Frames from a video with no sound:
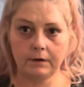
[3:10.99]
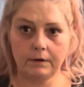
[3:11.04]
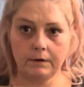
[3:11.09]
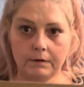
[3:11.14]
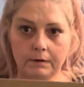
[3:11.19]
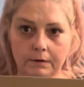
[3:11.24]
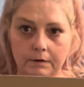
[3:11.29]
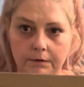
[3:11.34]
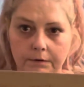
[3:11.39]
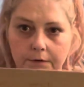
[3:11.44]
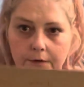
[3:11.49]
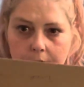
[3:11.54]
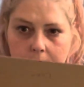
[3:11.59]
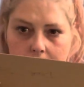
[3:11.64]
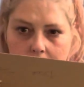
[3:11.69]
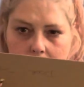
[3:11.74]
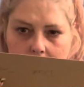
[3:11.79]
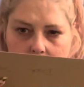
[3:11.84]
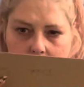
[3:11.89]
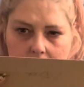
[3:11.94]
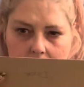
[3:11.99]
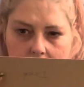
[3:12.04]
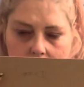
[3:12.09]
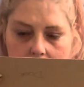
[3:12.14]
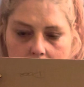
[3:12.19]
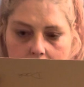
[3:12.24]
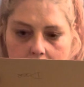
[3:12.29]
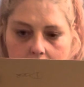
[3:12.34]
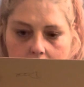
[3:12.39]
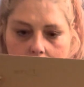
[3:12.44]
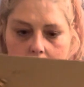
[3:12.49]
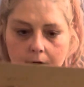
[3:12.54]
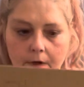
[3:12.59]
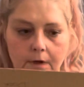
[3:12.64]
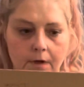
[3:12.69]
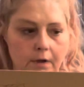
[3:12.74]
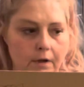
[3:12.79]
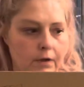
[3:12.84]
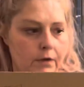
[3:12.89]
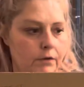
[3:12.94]
I don't know if you can see.
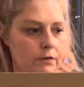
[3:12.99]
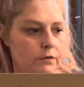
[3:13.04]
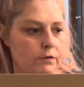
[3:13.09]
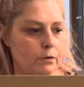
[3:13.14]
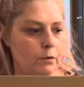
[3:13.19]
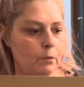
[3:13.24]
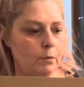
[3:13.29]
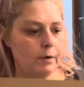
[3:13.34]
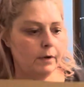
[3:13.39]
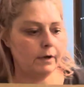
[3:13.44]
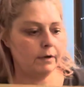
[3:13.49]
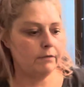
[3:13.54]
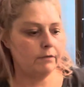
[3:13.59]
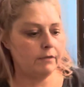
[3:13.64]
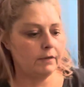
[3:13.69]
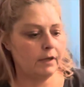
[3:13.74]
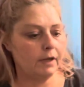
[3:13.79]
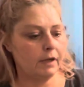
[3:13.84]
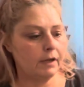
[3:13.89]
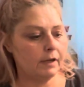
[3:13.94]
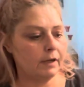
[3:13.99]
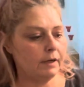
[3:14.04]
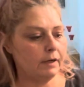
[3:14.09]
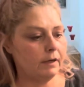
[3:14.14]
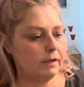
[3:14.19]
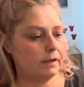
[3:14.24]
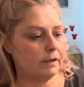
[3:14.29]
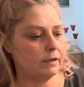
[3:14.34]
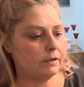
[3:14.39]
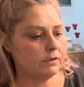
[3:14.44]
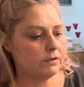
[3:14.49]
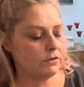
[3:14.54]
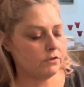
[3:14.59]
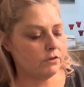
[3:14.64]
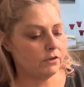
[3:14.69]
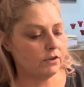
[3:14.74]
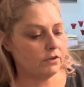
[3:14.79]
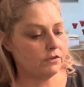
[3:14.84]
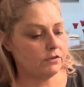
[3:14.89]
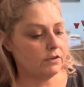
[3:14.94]
So what I've done is
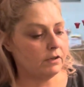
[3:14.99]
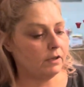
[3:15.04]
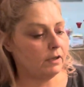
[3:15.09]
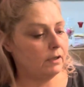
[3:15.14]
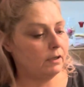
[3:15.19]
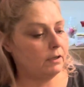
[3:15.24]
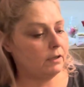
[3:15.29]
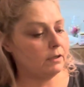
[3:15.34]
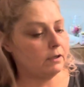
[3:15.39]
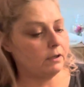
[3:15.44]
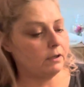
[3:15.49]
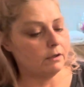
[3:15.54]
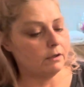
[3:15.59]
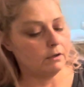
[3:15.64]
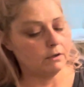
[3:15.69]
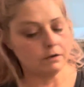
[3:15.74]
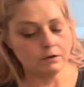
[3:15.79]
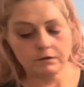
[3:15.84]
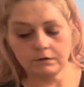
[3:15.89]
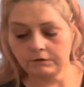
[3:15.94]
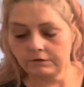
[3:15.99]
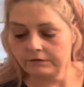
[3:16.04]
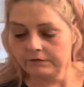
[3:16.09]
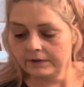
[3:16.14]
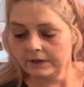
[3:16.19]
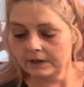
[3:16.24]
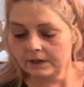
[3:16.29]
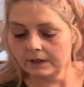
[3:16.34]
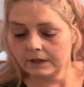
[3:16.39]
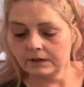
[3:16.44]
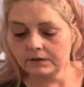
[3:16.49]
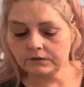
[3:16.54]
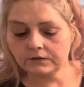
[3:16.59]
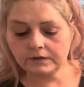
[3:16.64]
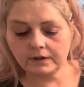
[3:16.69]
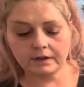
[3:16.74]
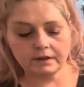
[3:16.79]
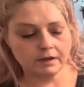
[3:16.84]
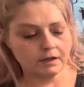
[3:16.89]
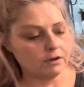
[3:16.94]
adjusted it to fit
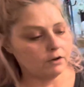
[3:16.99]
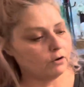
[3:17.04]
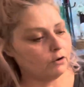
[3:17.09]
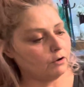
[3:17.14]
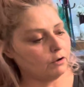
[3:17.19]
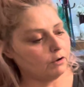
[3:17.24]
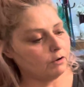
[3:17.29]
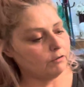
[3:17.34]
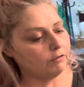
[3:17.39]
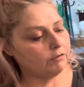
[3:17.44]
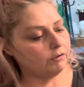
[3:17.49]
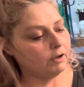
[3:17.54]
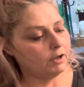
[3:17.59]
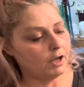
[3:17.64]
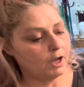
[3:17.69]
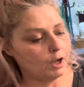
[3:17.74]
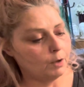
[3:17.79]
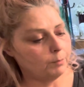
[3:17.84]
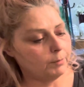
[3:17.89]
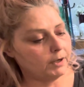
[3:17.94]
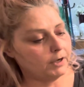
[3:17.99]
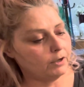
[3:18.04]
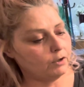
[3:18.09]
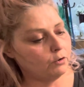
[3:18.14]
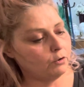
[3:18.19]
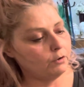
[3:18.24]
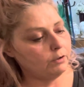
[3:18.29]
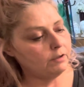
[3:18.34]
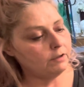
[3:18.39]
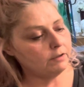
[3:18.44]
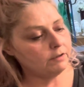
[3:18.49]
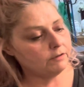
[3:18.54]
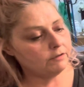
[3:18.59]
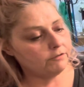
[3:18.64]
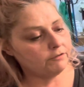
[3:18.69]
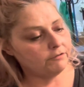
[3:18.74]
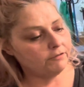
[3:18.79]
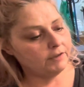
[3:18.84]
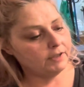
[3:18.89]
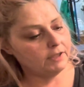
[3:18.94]
inside that curve, but I couldn't
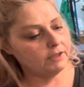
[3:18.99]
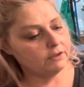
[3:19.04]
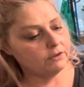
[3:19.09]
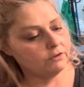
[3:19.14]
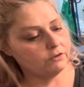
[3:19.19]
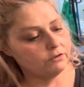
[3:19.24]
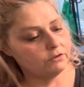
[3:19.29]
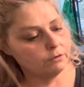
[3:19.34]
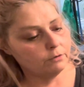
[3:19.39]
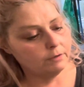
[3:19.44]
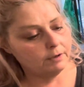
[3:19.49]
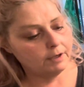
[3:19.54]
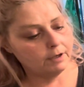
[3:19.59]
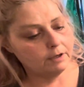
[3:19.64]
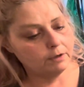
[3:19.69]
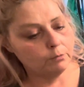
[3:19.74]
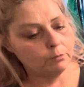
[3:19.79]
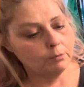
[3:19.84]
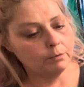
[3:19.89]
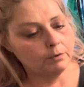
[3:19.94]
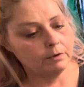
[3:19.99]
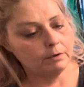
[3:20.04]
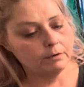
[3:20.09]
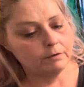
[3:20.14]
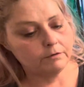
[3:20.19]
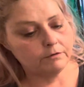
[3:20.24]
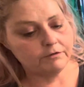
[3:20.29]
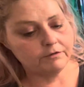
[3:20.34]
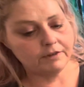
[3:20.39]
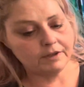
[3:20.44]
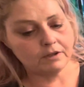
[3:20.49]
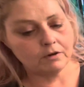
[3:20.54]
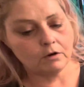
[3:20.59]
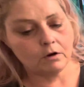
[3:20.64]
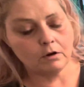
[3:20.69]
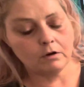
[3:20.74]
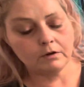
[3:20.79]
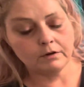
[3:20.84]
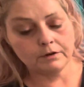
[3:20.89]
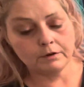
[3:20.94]
fit it so that it would fit
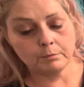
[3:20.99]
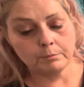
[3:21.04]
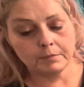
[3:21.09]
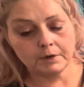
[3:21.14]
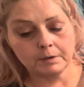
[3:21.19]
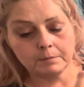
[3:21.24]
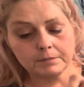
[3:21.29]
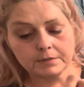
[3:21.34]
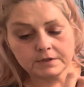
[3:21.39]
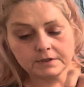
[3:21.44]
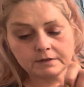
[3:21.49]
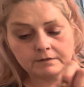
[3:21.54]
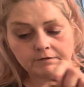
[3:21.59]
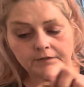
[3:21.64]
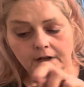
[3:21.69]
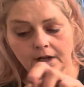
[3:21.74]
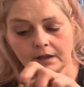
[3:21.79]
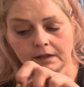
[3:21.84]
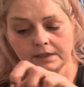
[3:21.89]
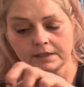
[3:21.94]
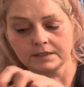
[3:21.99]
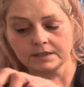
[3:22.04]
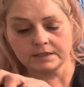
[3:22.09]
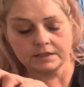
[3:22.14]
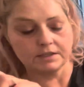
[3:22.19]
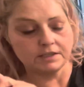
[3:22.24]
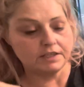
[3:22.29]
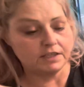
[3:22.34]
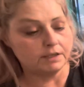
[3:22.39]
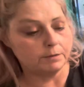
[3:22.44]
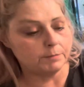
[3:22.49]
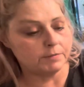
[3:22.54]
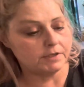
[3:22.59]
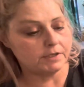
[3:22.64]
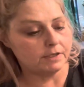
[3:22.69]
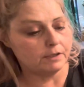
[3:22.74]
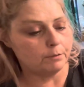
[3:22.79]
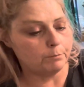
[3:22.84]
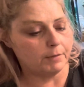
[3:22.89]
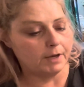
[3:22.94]
all of the bumps and valleys and dips
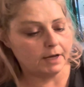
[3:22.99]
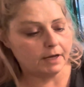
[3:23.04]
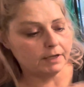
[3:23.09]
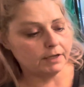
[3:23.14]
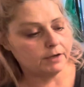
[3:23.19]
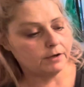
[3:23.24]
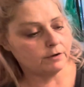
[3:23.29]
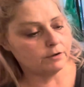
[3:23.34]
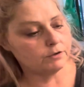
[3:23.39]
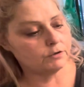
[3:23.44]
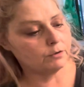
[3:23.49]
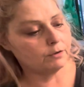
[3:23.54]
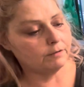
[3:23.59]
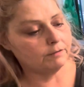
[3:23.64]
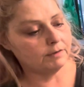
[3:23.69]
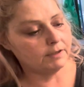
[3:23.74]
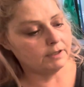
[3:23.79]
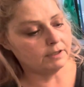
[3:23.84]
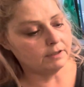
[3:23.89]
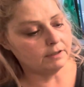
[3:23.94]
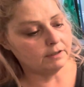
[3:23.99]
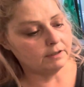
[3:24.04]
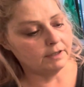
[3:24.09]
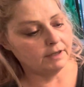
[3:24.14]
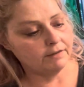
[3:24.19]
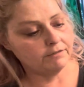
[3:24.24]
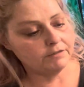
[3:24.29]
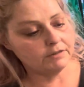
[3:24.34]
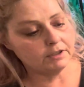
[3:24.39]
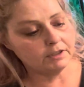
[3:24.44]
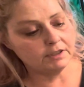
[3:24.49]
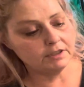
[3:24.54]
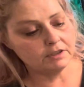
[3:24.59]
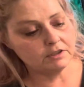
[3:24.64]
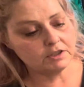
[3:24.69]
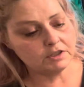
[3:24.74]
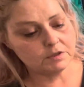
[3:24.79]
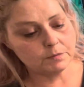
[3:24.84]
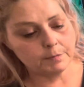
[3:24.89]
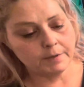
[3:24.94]
in the back here. So I've left a little
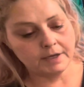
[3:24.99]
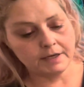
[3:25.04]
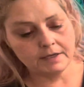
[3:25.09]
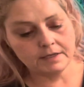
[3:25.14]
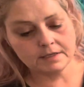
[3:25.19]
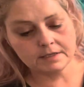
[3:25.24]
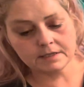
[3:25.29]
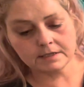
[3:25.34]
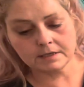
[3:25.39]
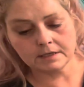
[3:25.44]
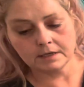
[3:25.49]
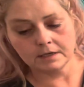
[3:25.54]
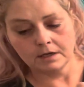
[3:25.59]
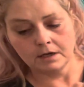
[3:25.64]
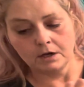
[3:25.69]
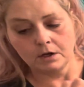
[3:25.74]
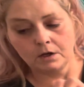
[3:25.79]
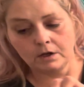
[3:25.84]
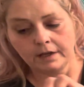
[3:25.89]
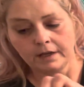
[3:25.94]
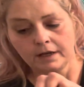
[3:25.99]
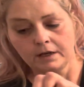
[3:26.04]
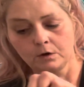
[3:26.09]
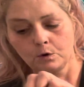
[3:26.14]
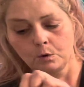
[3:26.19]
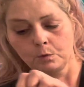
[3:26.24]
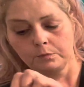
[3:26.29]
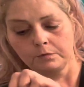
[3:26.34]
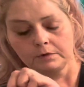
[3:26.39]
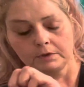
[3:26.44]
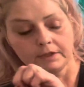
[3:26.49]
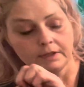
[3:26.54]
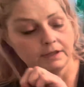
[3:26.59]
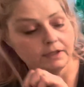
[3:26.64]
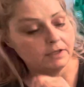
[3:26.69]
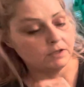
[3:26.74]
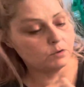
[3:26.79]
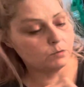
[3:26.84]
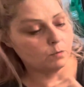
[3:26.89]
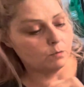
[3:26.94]
space, and hopefully
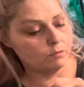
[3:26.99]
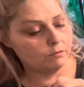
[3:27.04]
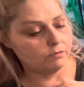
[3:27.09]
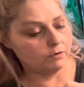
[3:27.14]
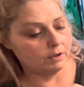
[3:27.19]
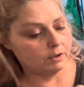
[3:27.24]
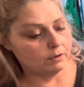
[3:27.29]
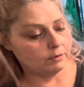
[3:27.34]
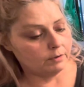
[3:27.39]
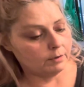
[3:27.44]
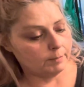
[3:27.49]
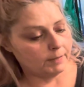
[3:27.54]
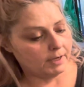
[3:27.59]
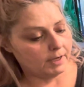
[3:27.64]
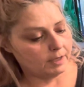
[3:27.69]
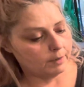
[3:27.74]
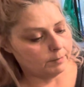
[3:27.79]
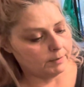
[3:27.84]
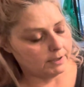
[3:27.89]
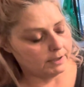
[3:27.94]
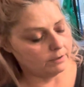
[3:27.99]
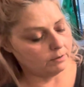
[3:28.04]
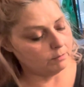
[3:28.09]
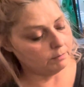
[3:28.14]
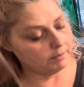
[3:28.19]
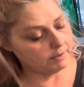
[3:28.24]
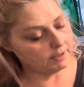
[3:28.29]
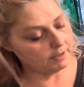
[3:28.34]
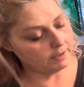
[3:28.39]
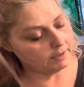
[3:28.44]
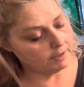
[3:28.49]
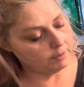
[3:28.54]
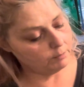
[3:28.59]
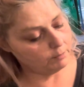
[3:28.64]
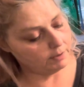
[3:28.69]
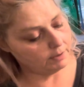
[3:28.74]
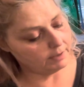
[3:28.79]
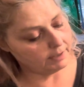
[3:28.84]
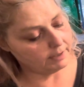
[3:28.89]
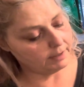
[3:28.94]
things won't fall out the back, but I don't think they
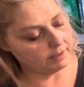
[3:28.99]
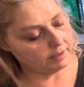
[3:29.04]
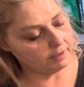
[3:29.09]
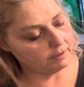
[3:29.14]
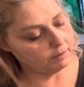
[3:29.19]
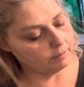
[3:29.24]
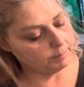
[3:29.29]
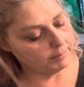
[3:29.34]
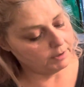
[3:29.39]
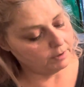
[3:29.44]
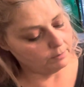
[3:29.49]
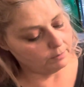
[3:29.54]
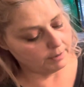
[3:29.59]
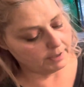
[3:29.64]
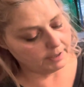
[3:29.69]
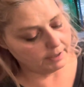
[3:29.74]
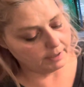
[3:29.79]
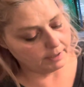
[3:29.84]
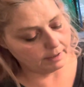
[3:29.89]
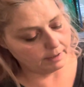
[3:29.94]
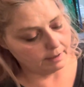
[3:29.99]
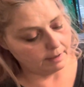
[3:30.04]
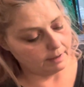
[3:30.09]
will. I think it'll be okay.